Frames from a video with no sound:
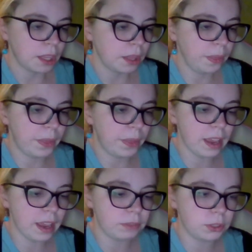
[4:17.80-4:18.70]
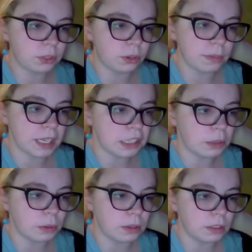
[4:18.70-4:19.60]
they have so many
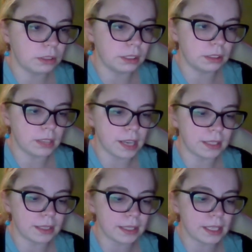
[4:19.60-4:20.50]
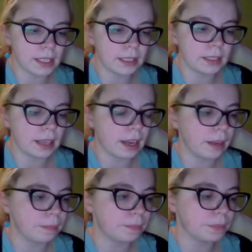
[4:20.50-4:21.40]
cool little licenses
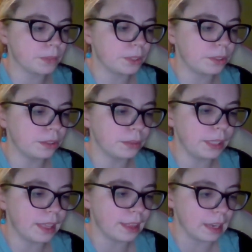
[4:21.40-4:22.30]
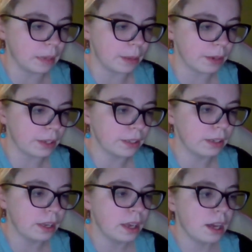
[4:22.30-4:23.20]
that you don't really think about it.
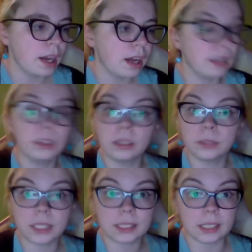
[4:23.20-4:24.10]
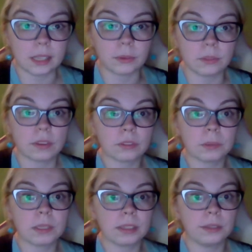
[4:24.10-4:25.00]
Lunacy, if you've never
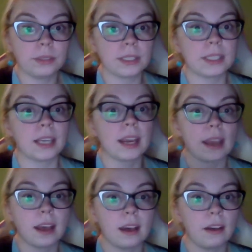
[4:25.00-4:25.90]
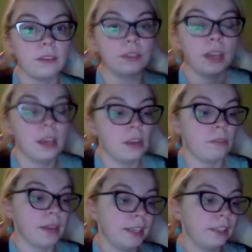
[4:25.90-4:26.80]
played Lunacy, I have
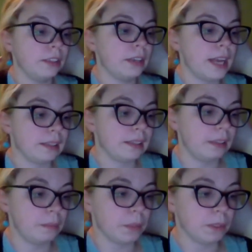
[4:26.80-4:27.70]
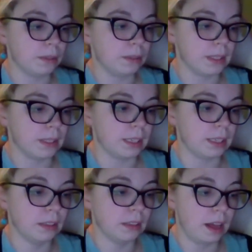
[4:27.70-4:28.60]
regular and Olympus Lunacy.
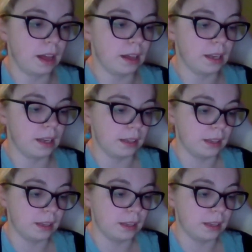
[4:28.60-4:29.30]
You